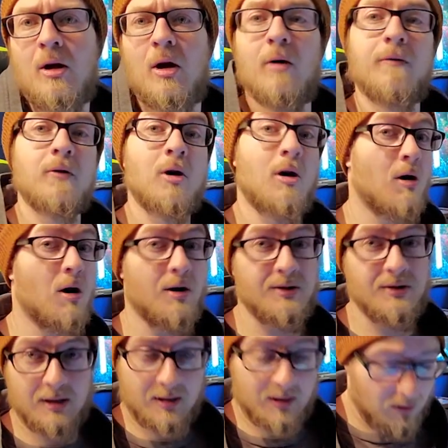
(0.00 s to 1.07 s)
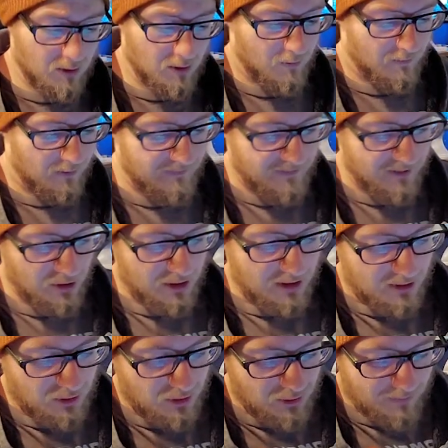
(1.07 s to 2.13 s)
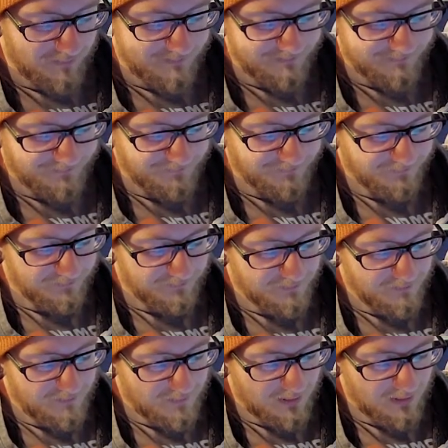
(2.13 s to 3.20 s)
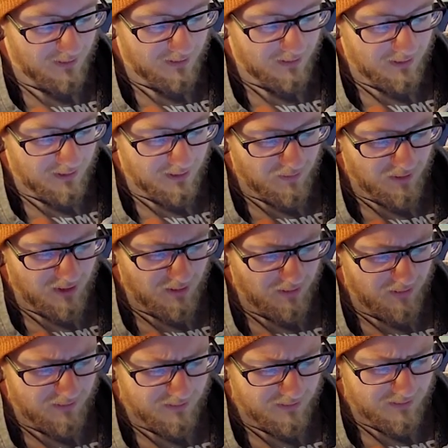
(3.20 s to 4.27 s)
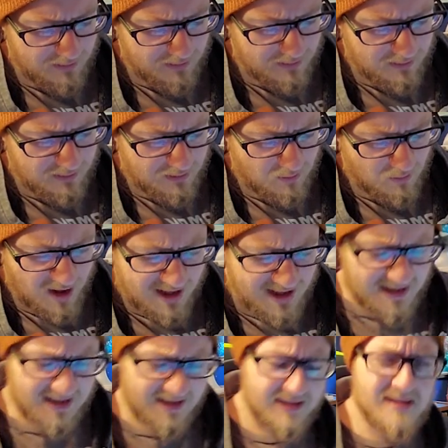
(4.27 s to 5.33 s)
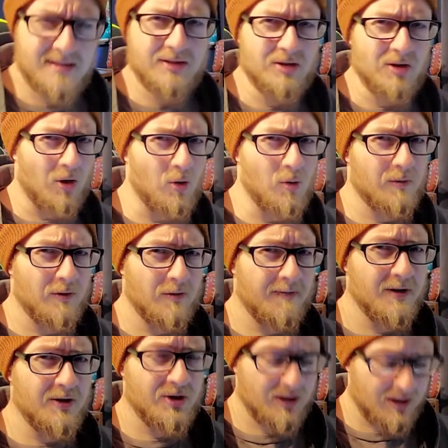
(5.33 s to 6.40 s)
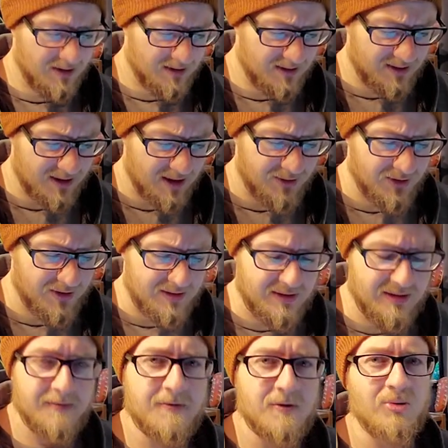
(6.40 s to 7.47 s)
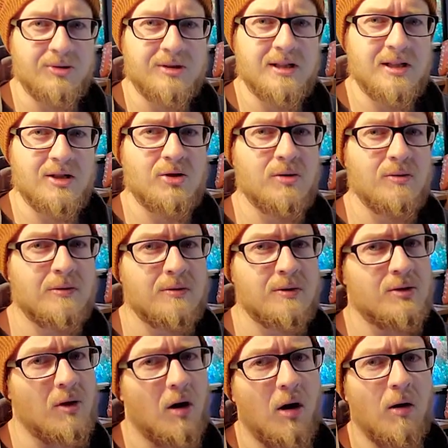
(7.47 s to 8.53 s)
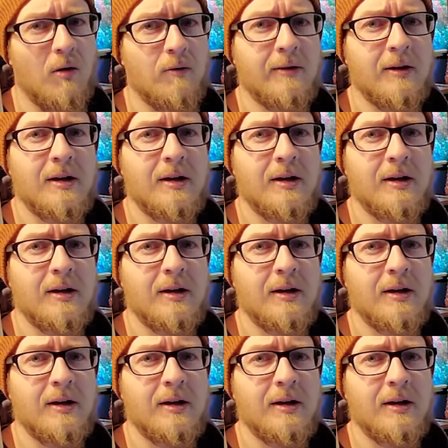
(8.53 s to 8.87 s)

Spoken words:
of causing an overfishing issue. Well, why is overfishing such a difficult issue to solve?